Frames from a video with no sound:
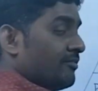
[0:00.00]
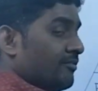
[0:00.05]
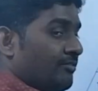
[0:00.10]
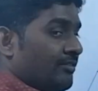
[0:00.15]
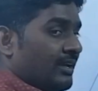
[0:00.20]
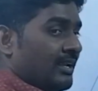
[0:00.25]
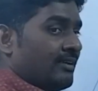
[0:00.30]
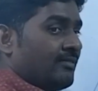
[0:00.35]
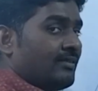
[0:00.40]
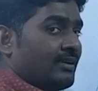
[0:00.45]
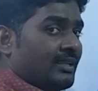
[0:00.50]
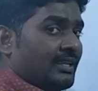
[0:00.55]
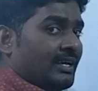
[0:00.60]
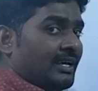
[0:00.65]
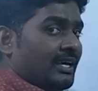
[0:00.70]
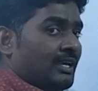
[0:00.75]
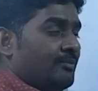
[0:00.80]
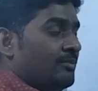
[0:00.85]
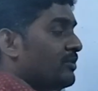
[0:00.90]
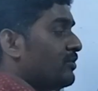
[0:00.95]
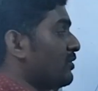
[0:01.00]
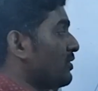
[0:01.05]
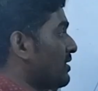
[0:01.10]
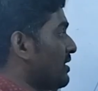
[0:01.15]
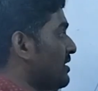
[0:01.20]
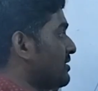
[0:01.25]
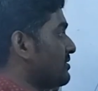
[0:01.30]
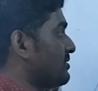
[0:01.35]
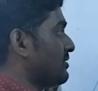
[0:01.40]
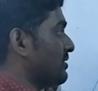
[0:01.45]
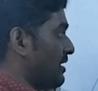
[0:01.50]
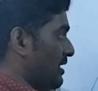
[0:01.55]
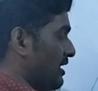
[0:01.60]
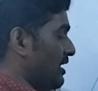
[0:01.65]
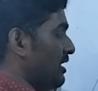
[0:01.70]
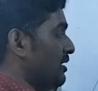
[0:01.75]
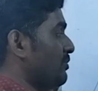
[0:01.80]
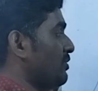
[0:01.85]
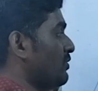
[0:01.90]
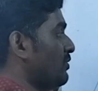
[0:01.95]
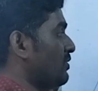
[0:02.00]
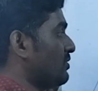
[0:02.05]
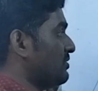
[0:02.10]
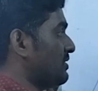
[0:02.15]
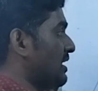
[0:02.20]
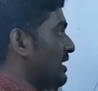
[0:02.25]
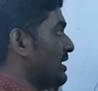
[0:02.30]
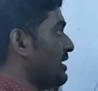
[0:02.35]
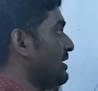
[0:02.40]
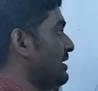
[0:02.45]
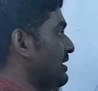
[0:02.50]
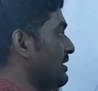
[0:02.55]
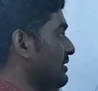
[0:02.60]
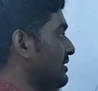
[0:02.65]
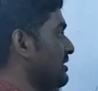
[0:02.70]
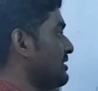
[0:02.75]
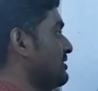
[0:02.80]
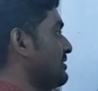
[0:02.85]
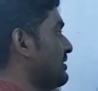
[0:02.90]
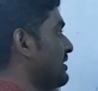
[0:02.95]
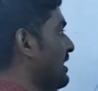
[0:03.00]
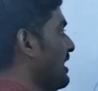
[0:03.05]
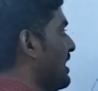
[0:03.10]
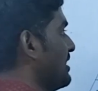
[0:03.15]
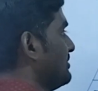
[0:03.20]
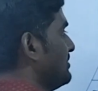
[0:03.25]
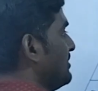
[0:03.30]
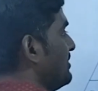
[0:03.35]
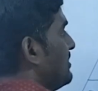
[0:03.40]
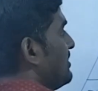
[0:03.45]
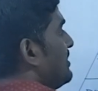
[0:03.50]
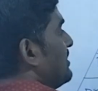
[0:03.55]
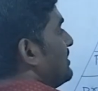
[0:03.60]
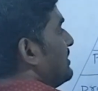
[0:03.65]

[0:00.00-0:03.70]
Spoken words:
Whenever the herbivores are eating this grass,